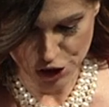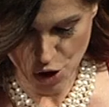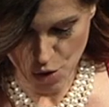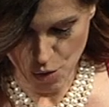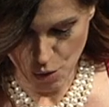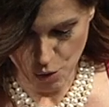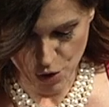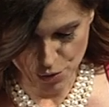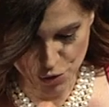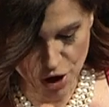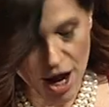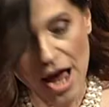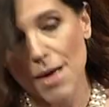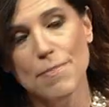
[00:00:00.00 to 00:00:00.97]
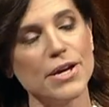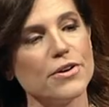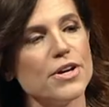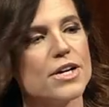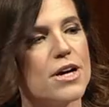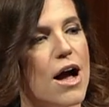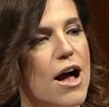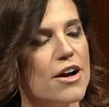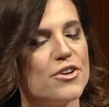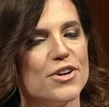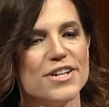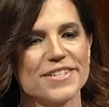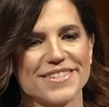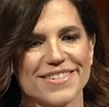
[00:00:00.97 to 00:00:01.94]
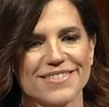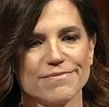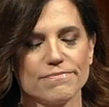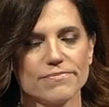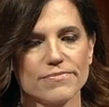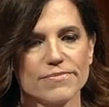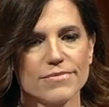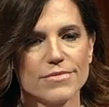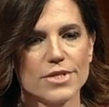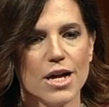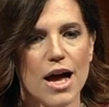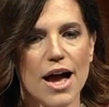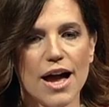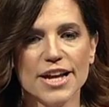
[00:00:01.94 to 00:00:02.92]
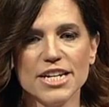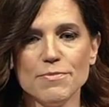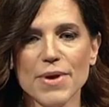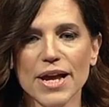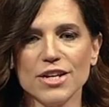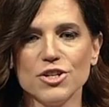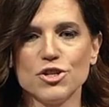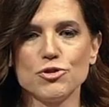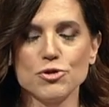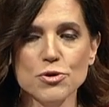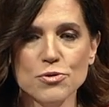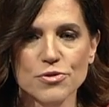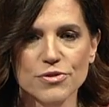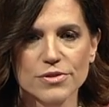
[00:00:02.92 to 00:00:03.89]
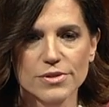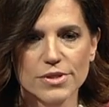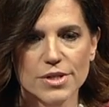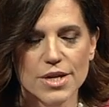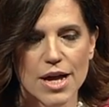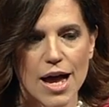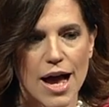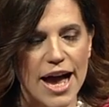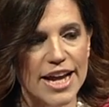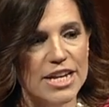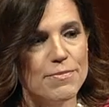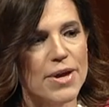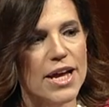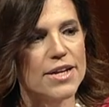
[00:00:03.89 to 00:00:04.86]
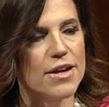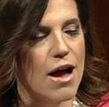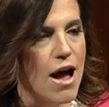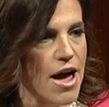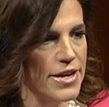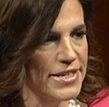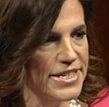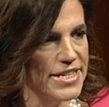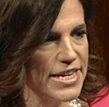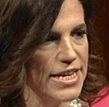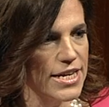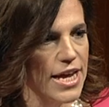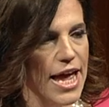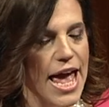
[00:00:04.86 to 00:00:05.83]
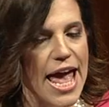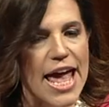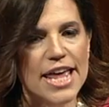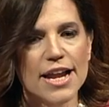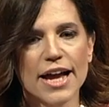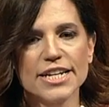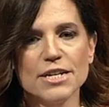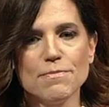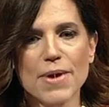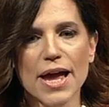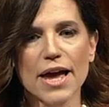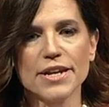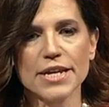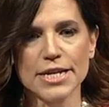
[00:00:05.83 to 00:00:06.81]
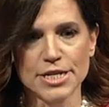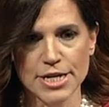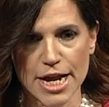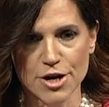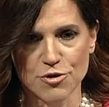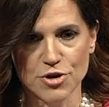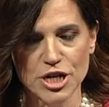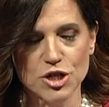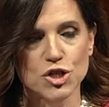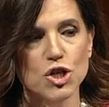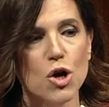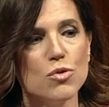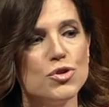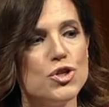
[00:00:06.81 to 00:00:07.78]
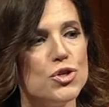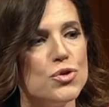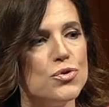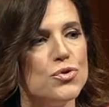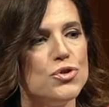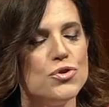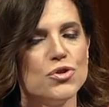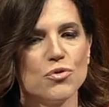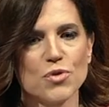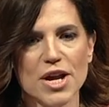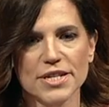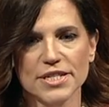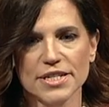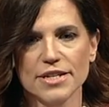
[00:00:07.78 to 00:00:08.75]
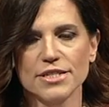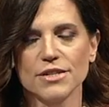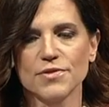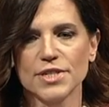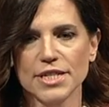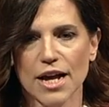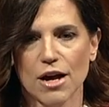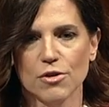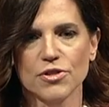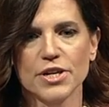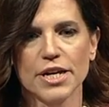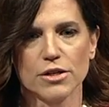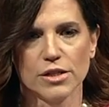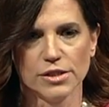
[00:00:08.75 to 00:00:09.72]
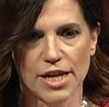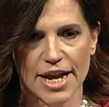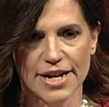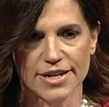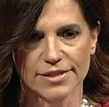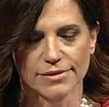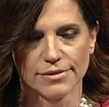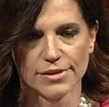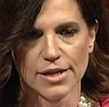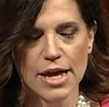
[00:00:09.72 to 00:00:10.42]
so when we're up here in Congress, I demand truth, I demand honesty and I demand integrity. So too do the residents of South Carolina.